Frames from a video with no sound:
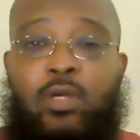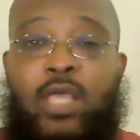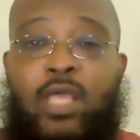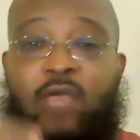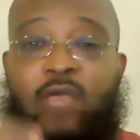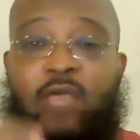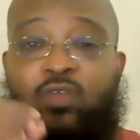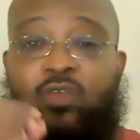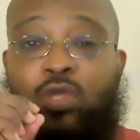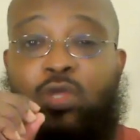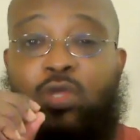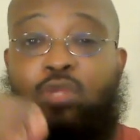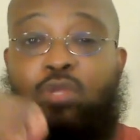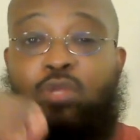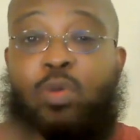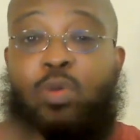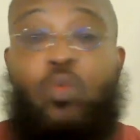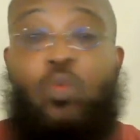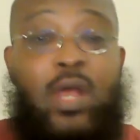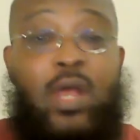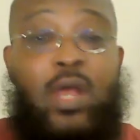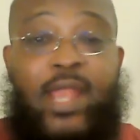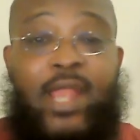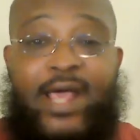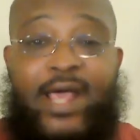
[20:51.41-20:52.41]
If you can do me
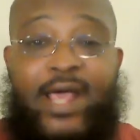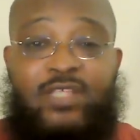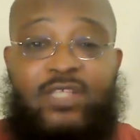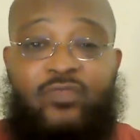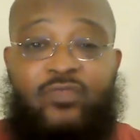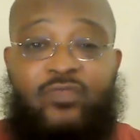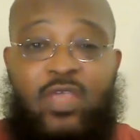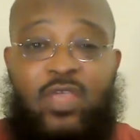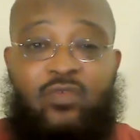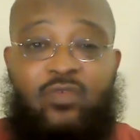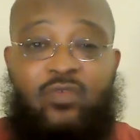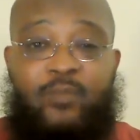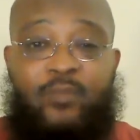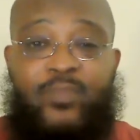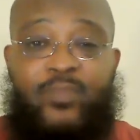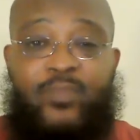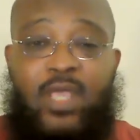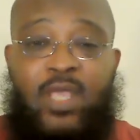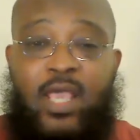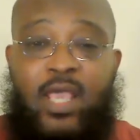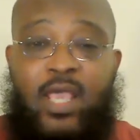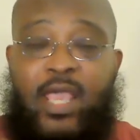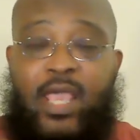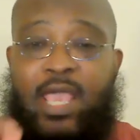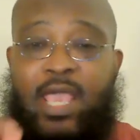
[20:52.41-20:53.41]
one last favor,
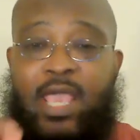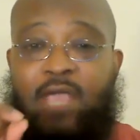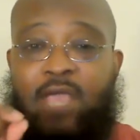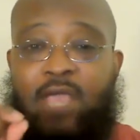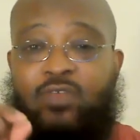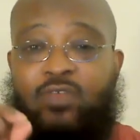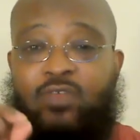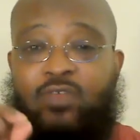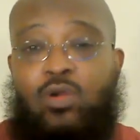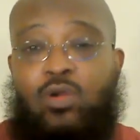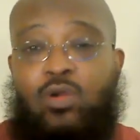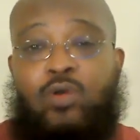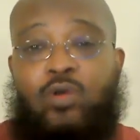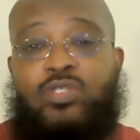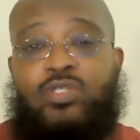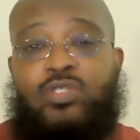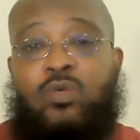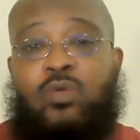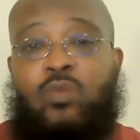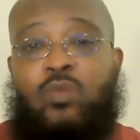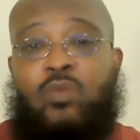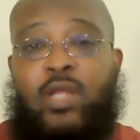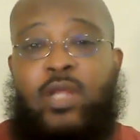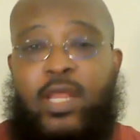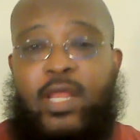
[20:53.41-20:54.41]
if you know
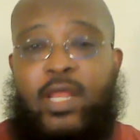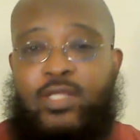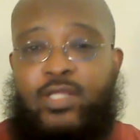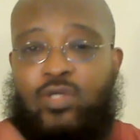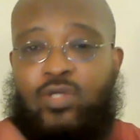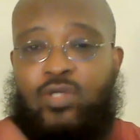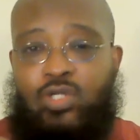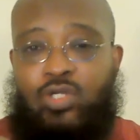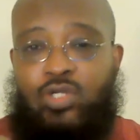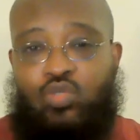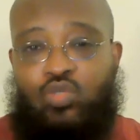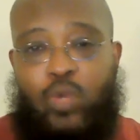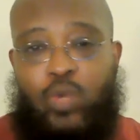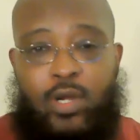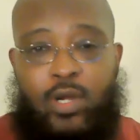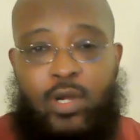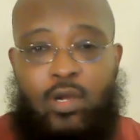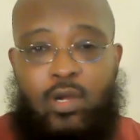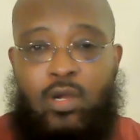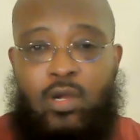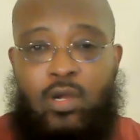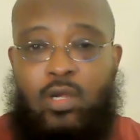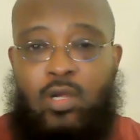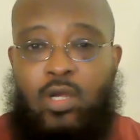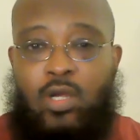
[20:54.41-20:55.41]
someone that is on
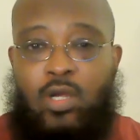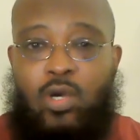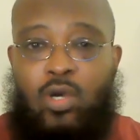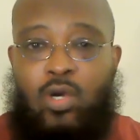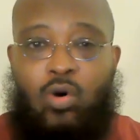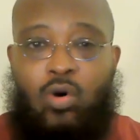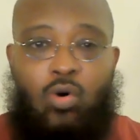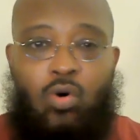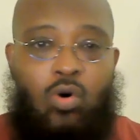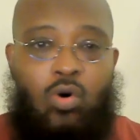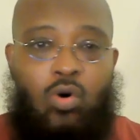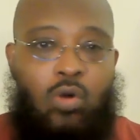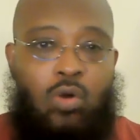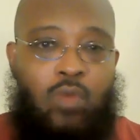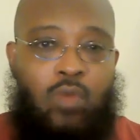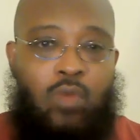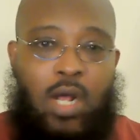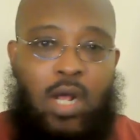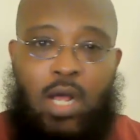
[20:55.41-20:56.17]
Twitter or